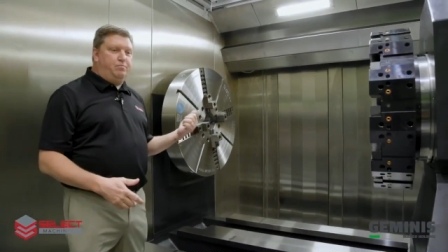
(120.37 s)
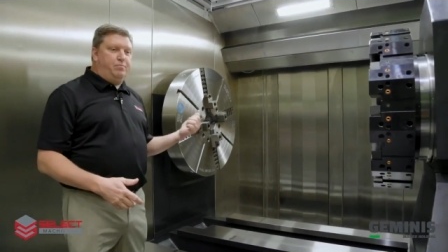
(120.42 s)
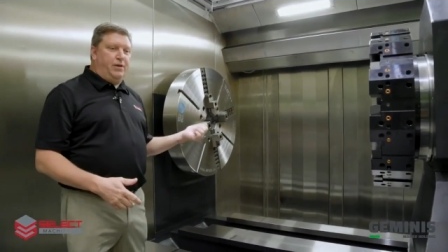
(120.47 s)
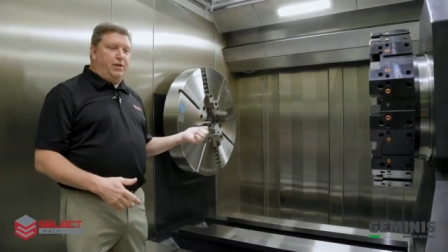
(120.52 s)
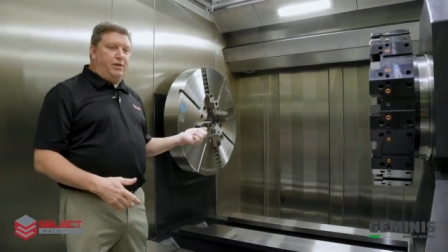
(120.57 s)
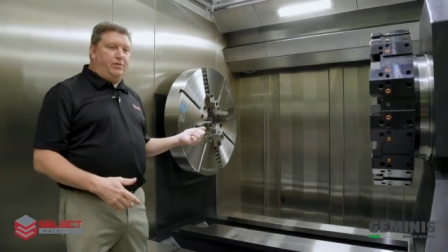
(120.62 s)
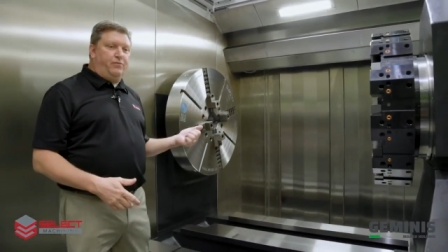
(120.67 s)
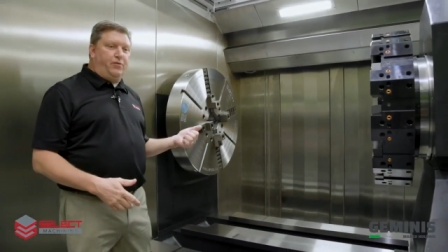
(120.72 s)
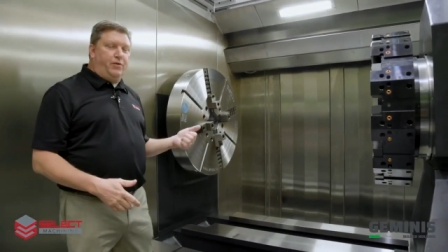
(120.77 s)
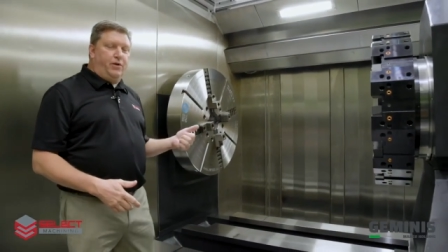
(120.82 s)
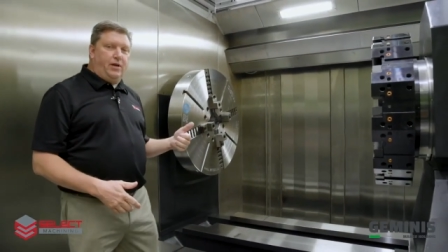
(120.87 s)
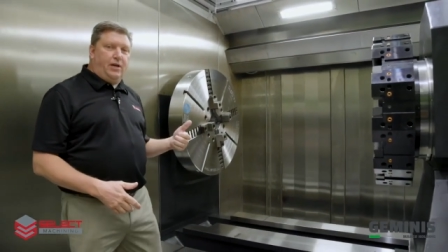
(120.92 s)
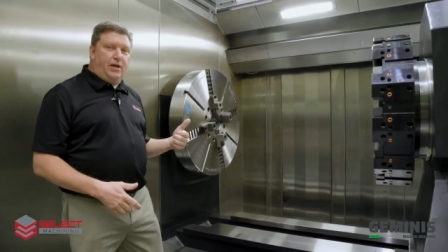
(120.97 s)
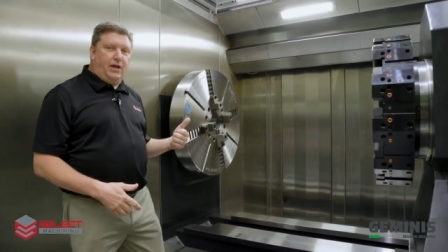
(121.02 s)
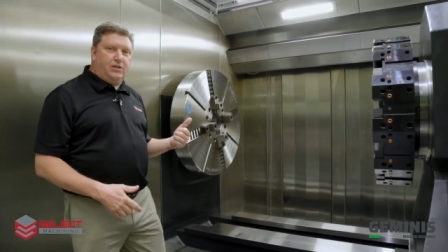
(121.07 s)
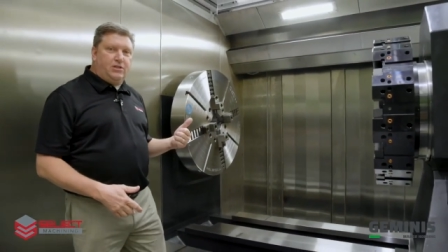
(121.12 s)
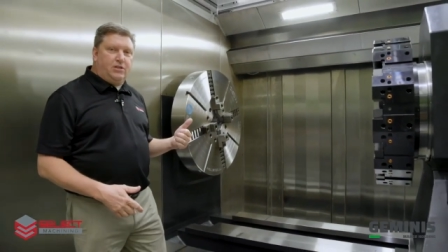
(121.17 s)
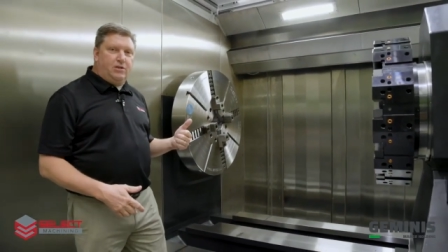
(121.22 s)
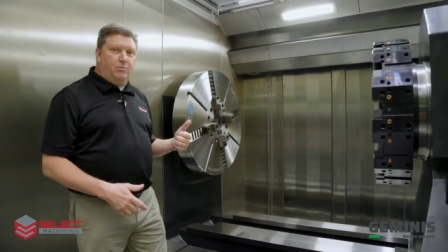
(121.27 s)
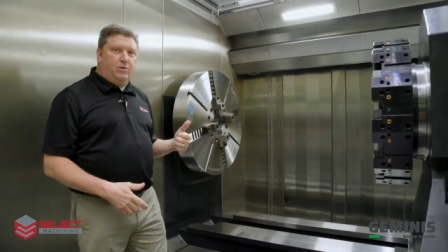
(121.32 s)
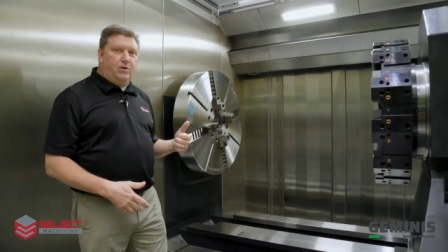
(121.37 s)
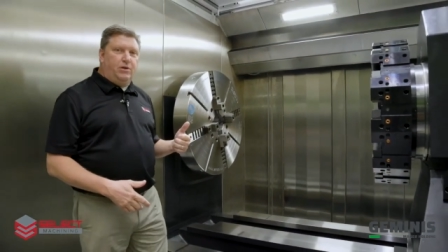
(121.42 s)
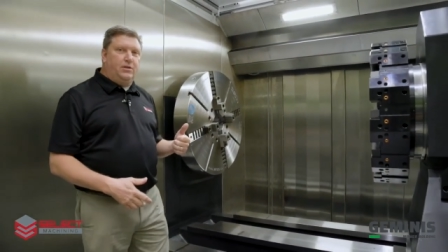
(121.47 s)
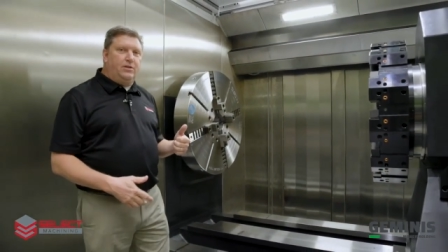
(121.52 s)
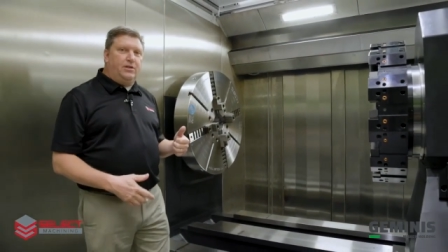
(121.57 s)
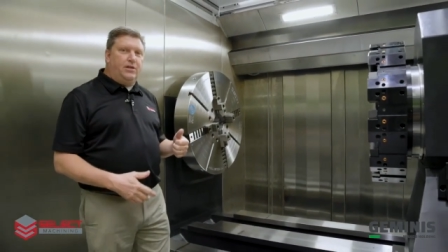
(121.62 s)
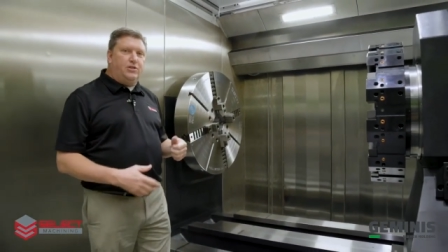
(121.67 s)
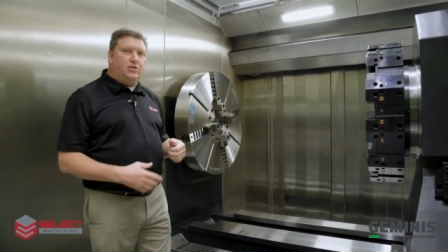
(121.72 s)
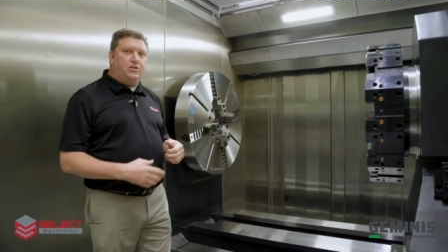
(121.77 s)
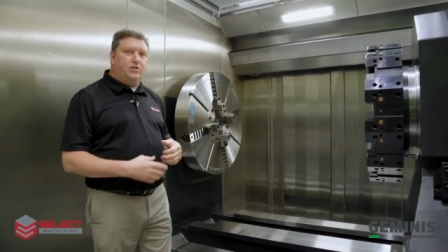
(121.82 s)
built for a
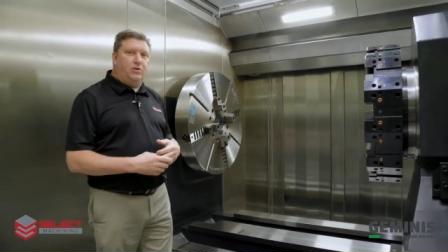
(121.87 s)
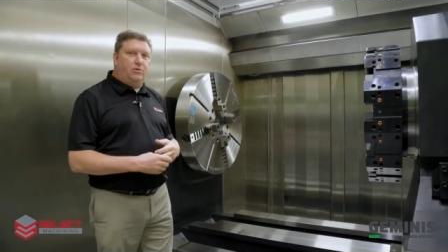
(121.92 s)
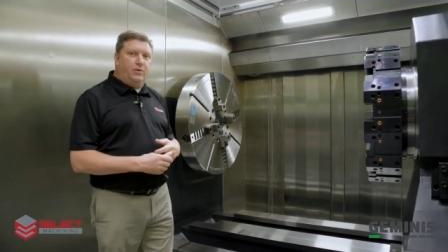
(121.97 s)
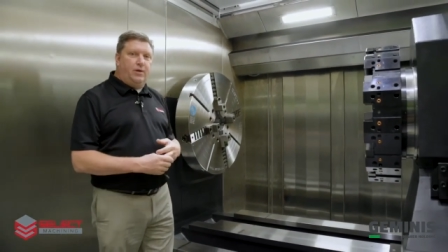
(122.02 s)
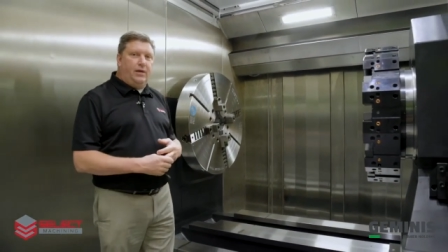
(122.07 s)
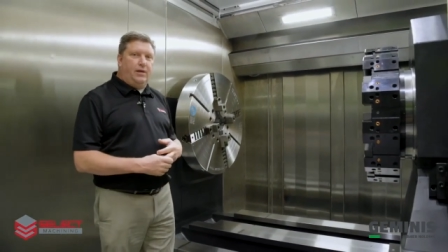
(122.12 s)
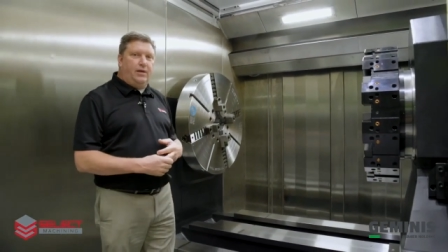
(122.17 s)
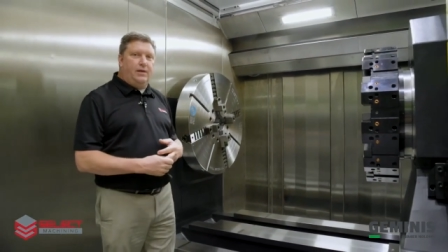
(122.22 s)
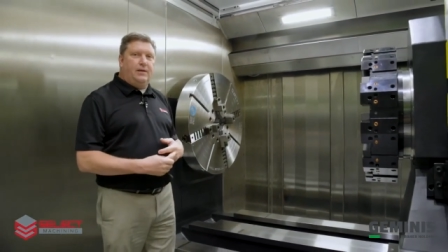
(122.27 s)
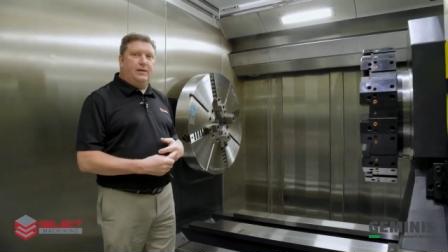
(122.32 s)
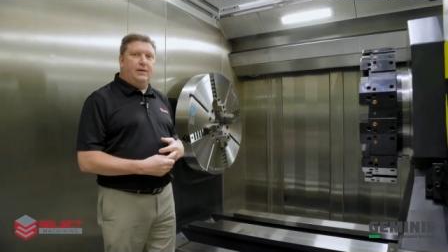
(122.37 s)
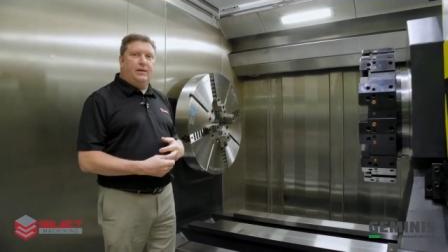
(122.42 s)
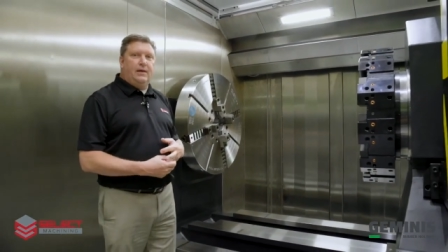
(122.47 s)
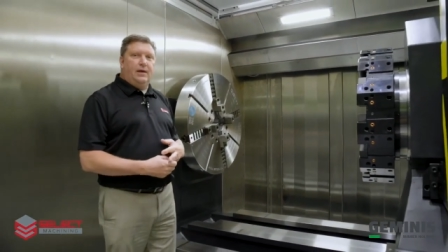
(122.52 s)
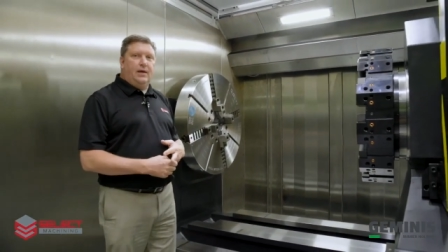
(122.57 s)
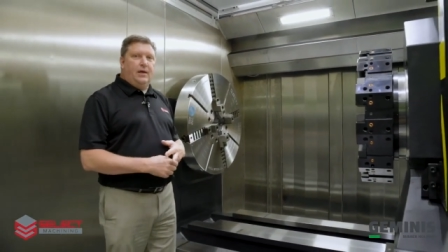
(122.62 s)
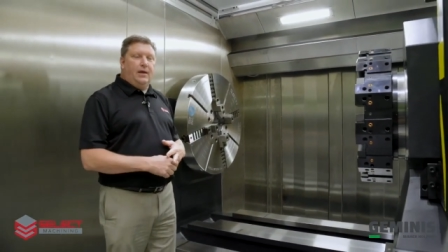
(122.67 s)
customer that's doing